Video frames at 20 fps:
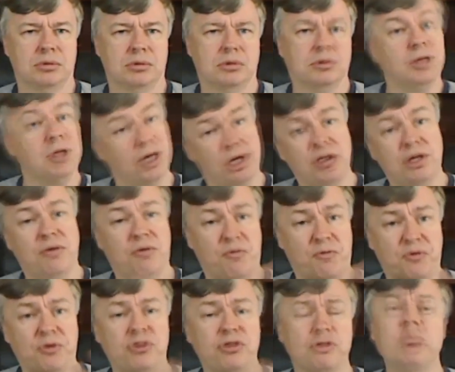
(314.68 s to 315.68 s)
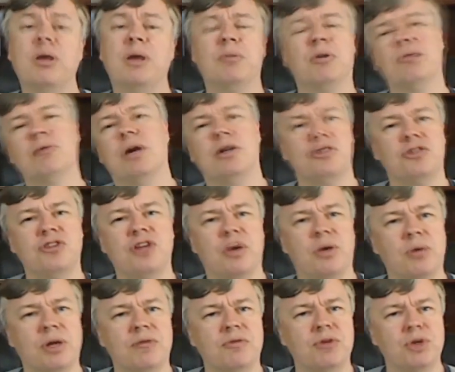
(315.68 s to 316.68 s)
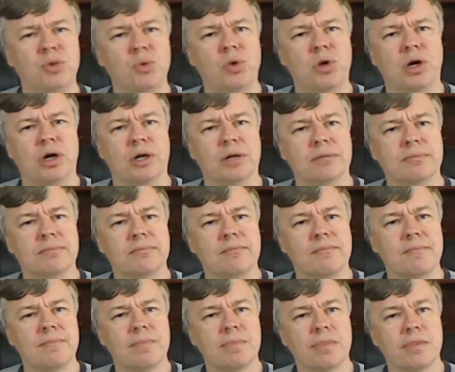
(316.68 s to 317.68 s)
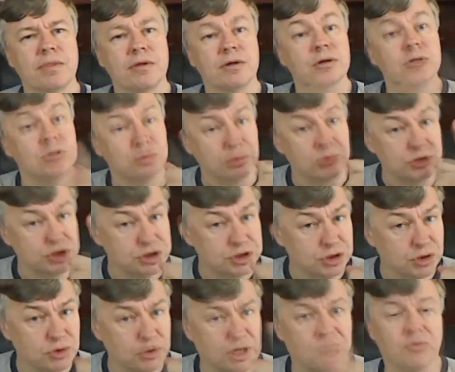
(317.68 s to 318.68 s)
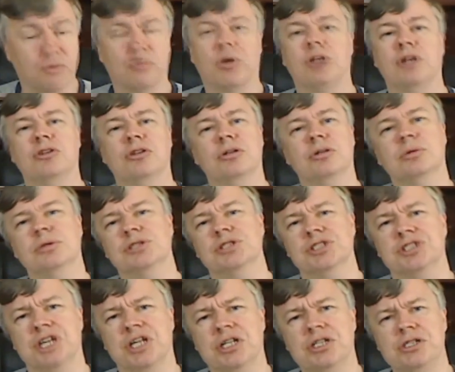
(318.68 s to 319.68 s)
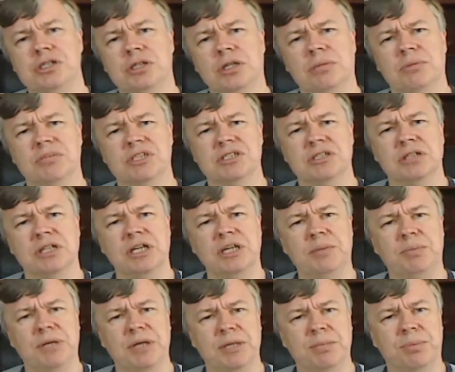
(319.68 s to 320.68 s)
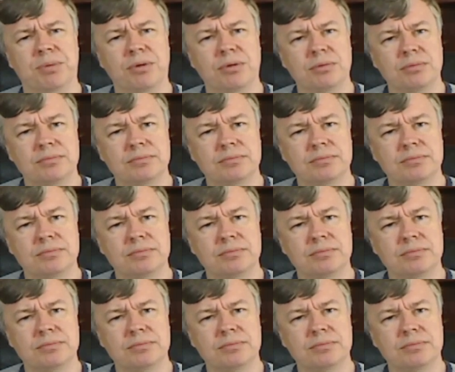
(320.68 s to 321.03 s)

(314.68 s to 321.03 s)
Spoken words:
Yeah, you have a First Amendment right to say whatever you want. What you don't have a right to do is intentionally mislead people.